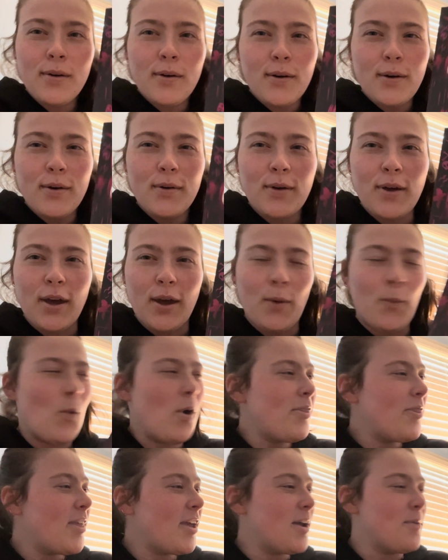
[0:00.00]
Okay,
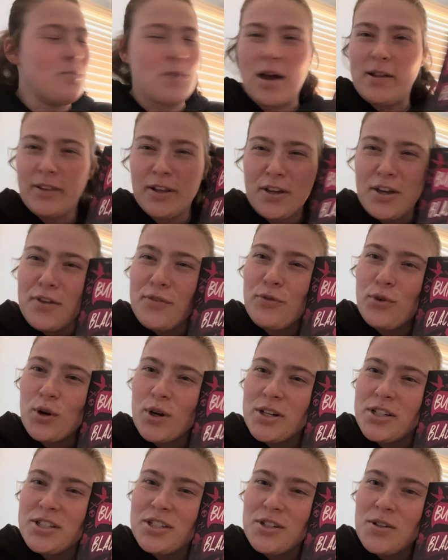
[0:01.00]
one thing I'm not looking
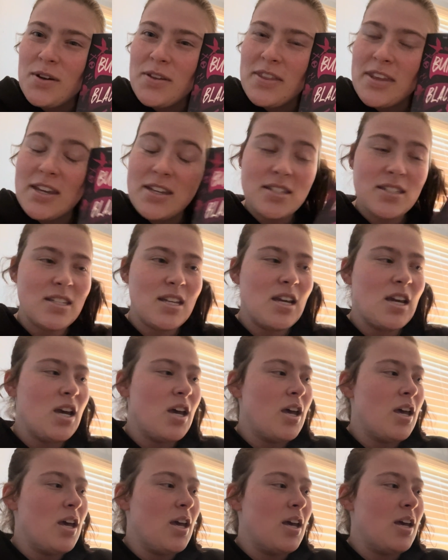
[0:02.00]
forward to in this
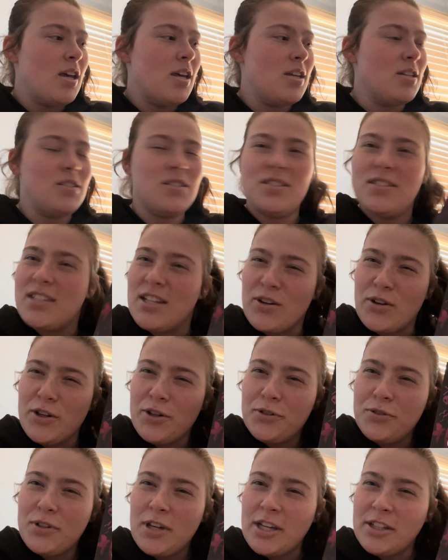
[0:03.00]
is
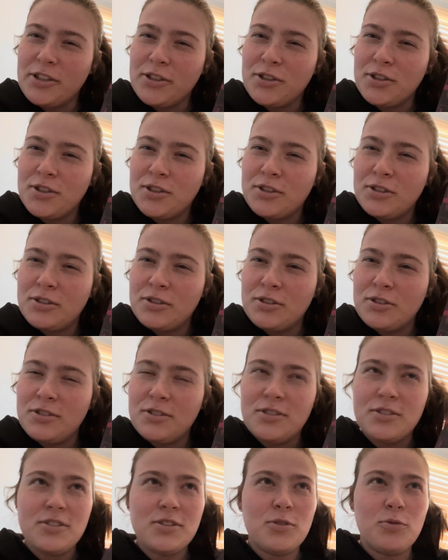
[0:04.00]
serial killer
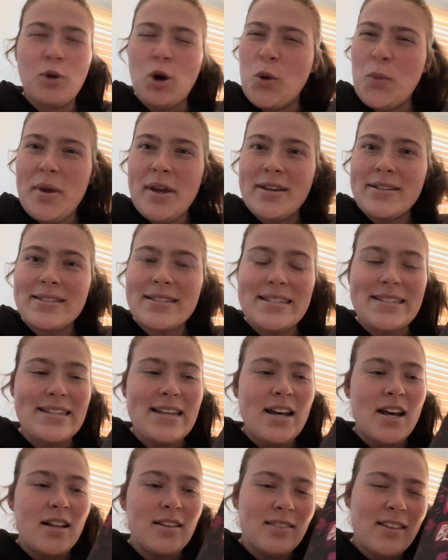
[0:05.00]
romance.
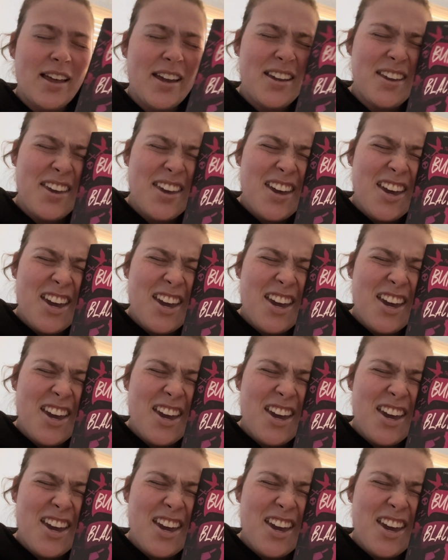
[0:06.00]
Like,